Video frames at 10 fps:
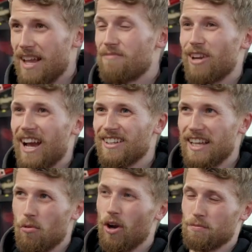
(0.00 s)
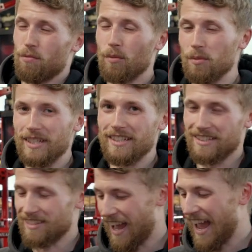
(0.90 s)
In reality, what it probably is
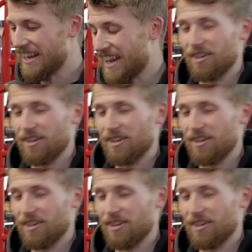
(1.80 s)
that A,